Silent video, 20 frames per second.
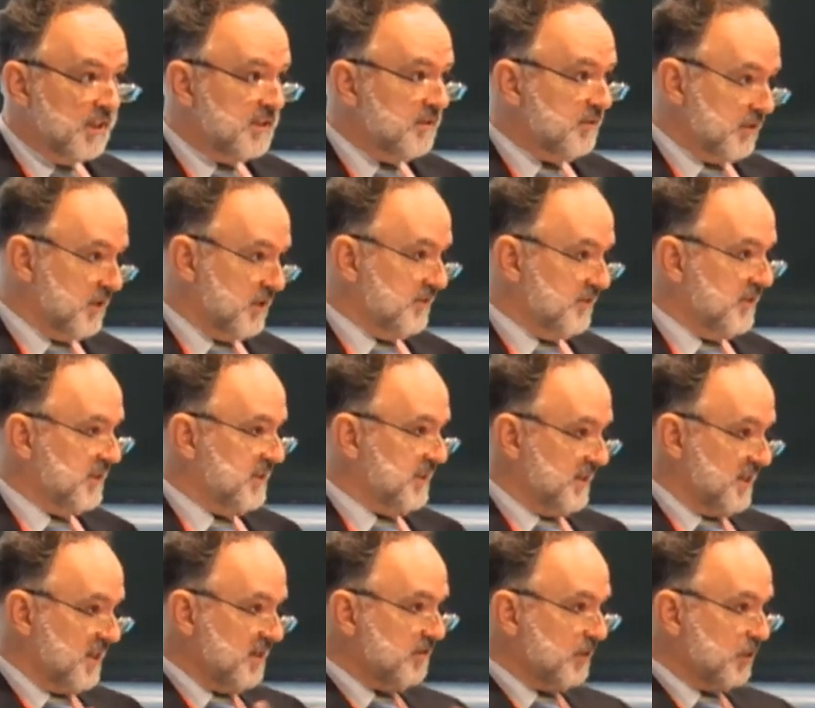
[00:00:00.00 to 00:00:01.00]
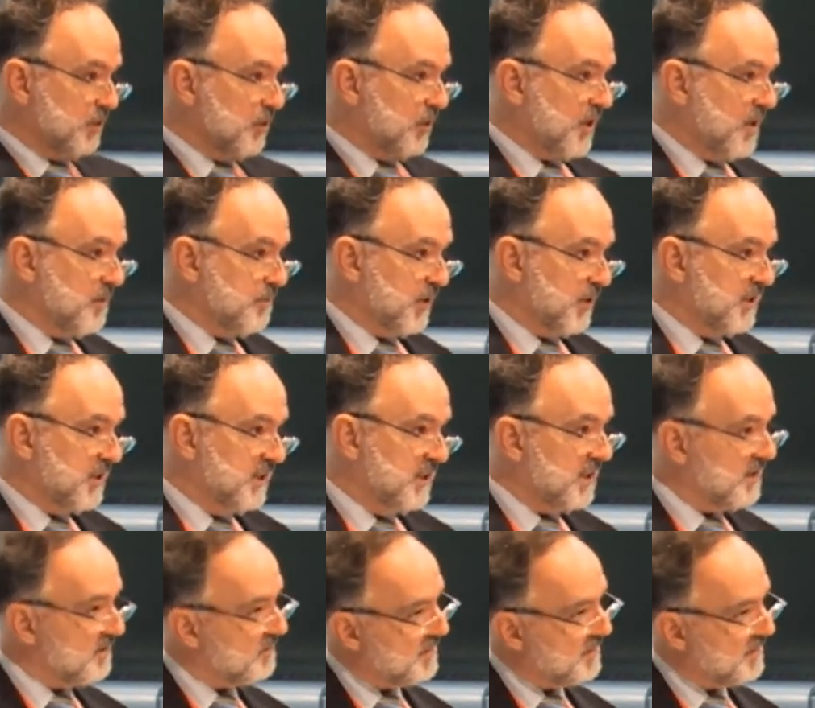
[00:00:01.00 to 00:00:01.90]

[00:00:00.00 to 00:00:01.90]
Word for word: And even if it's never your company,